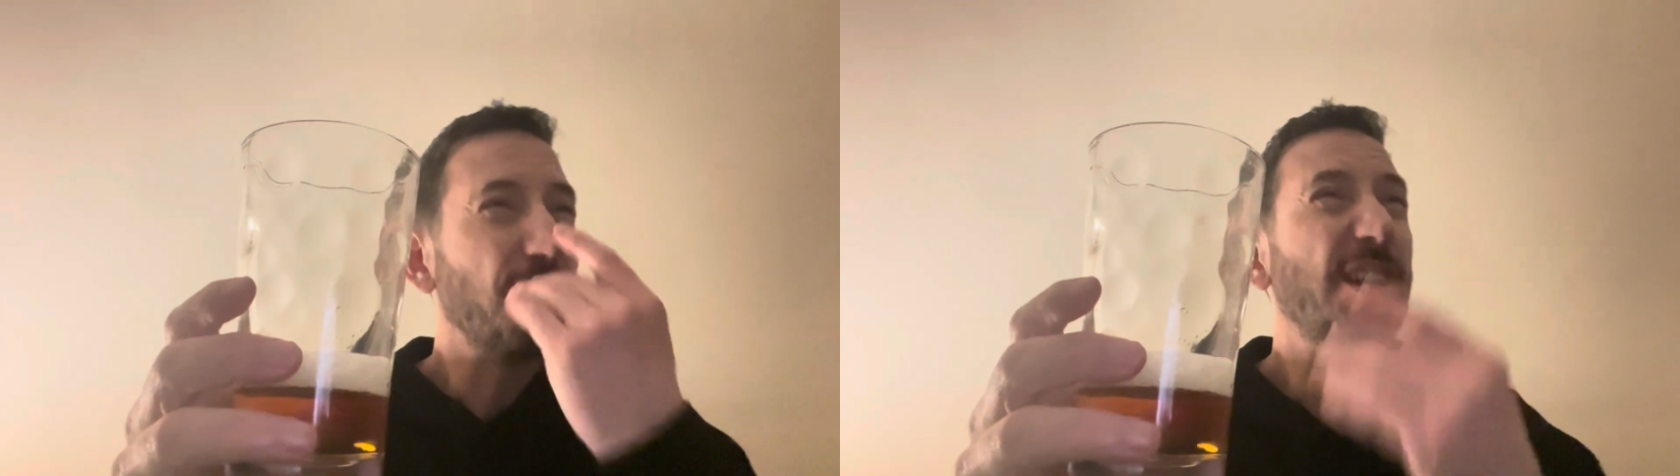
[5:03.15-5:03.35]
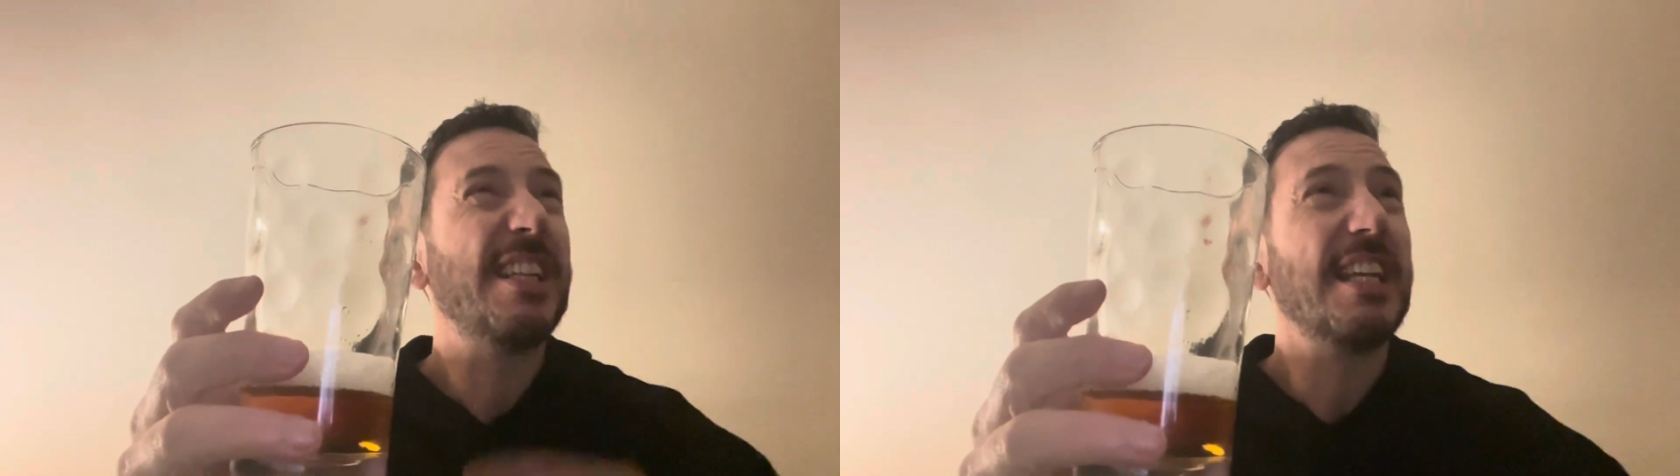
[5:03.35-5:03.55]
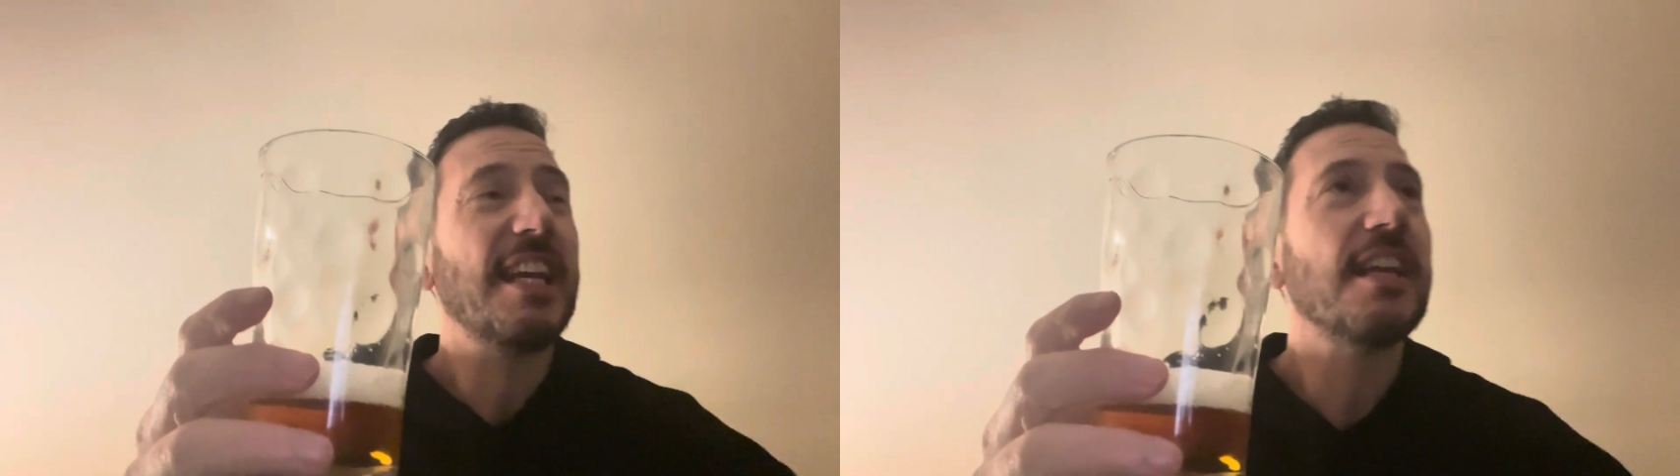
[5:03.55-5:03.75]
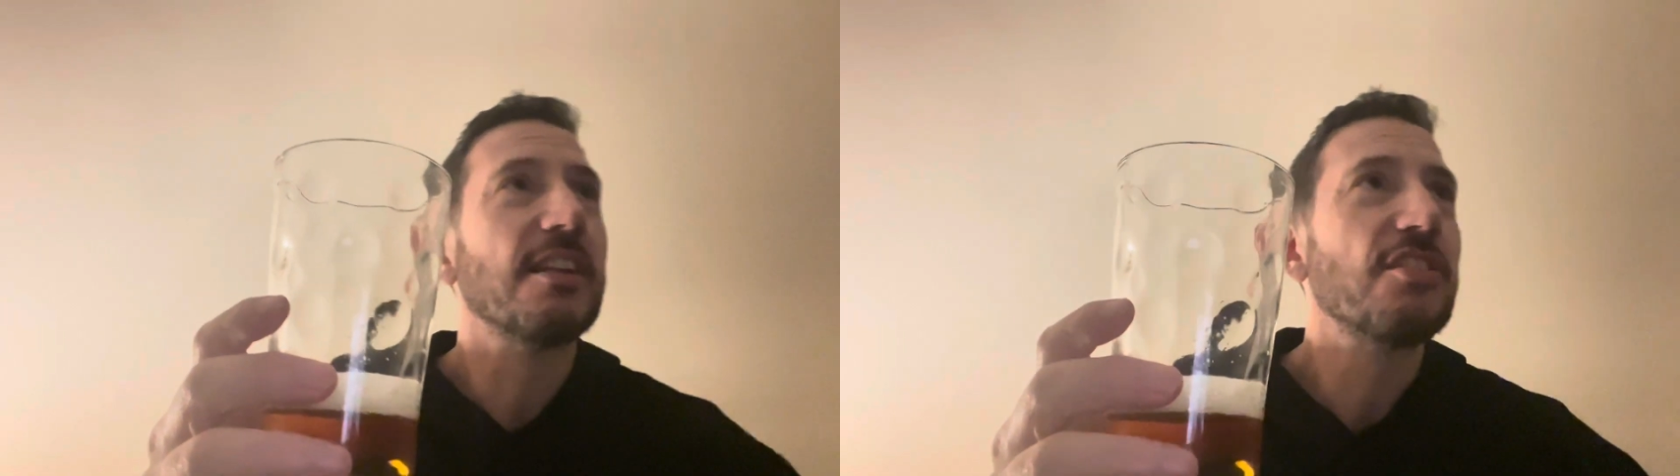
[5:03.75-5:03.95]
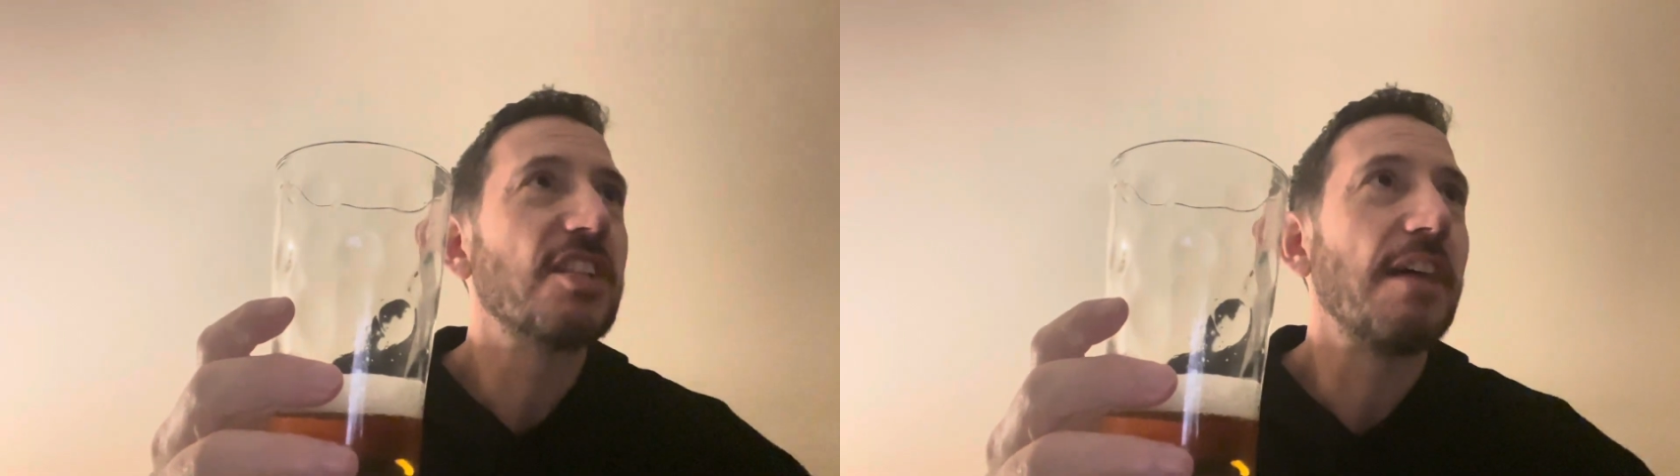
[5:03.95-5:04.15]

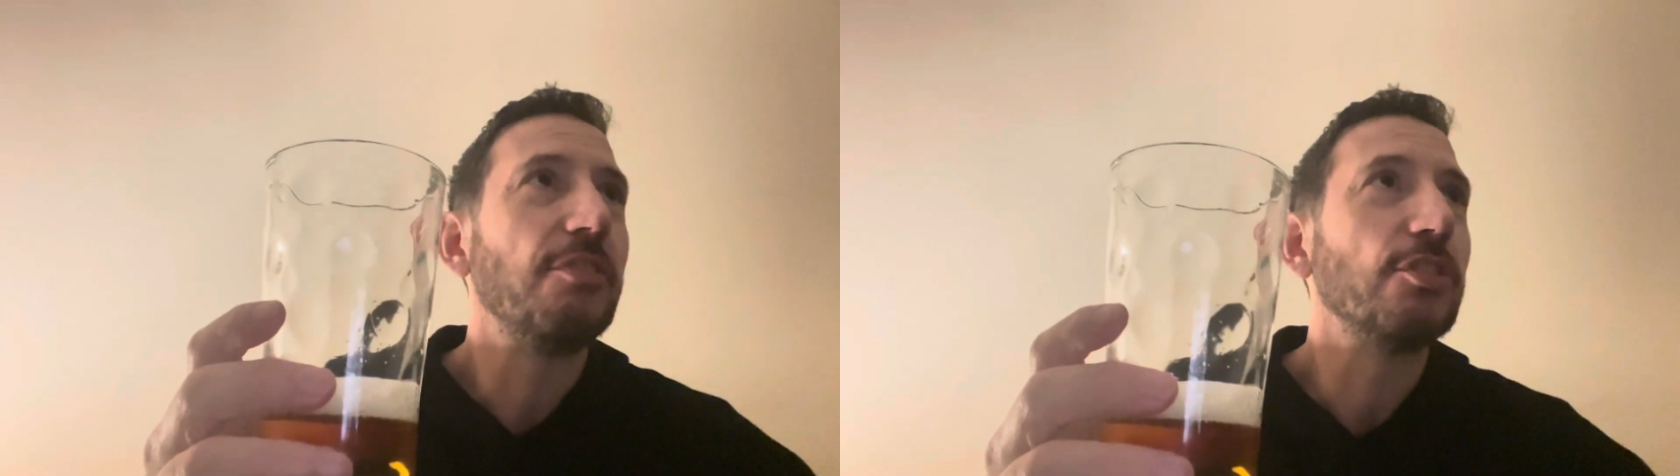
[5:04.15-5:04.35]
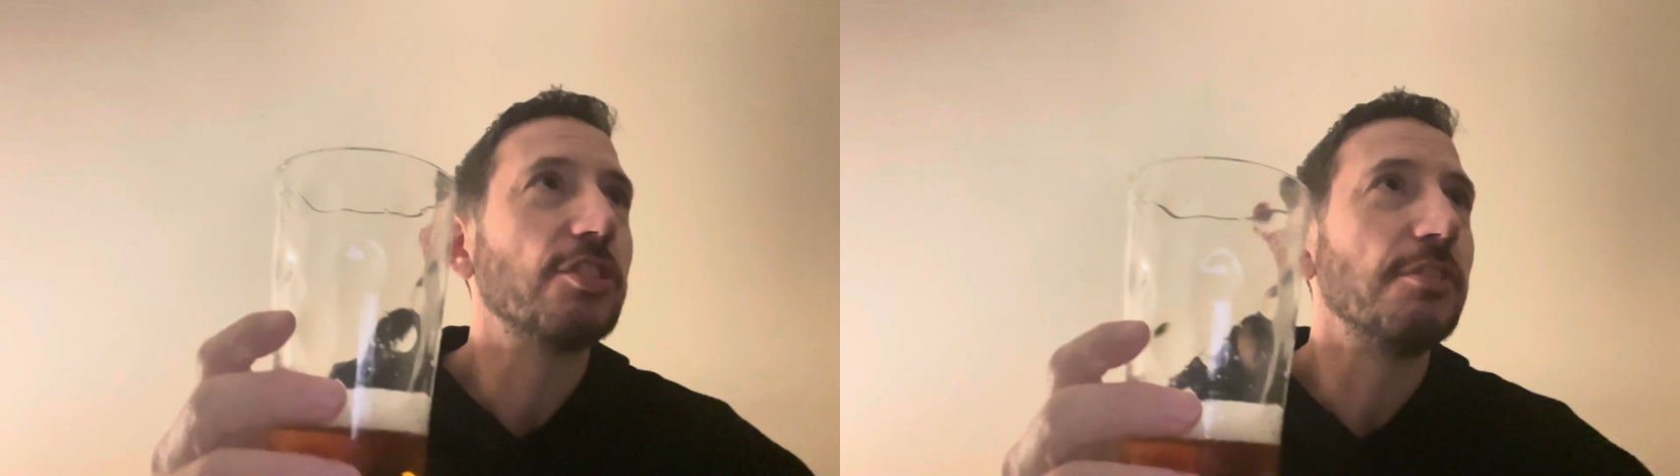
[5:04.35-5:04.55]
ridiculous levels